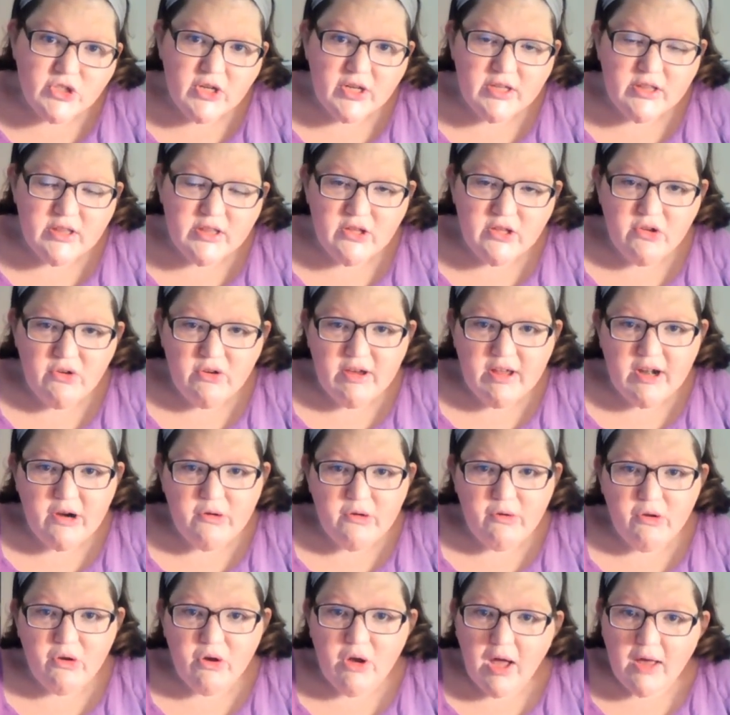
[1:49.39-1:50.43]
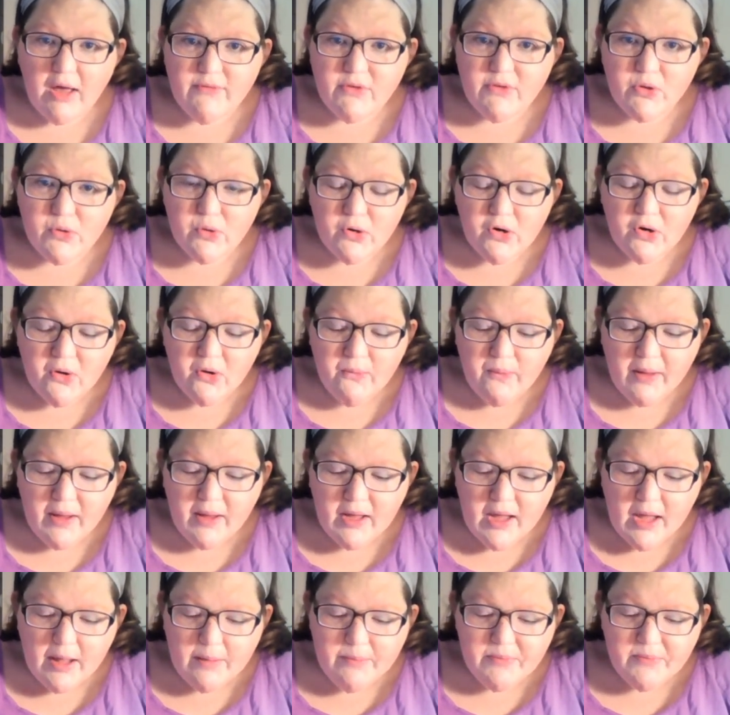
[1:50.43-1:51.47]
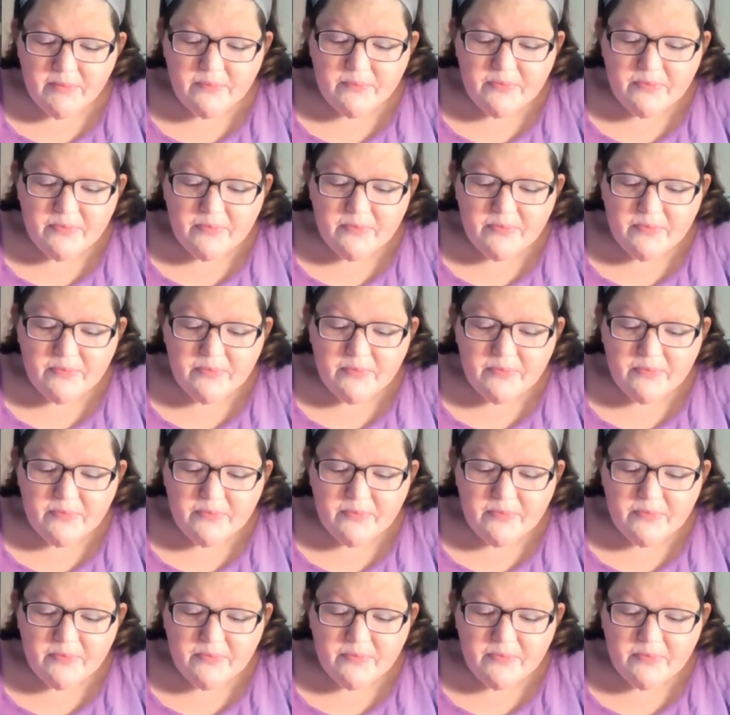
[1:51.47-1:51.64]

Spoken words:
you think you've got to drink coffee in order to wake up.